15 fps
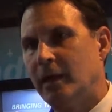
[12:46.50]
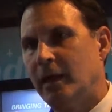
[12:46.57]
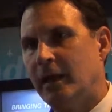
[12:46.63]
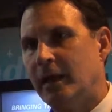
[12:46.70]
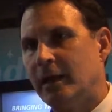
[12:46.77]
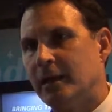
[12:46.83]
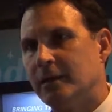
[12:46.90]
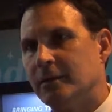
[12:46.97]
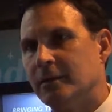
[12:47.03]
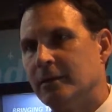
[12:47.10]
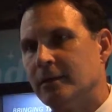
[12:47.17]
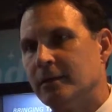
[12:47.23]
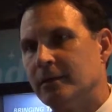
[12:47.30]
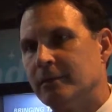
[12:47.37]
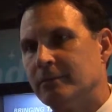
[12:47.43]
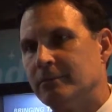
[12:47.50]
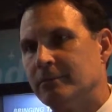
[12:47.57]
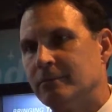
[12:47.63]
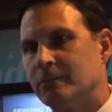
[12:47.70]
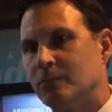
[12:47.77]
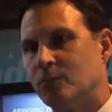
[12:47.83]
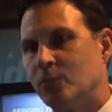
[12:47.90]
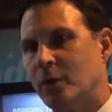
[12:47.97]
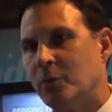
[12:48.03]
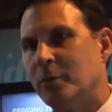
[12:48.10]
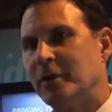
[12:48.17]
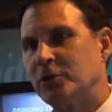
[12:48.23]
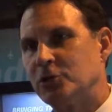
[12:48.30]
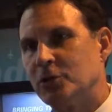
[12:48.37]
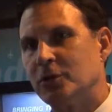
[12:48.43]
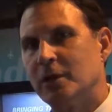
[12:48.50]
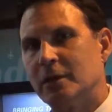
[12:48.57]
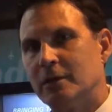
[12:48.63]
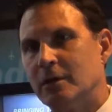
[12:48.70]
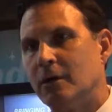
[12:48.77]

and we want to make sure that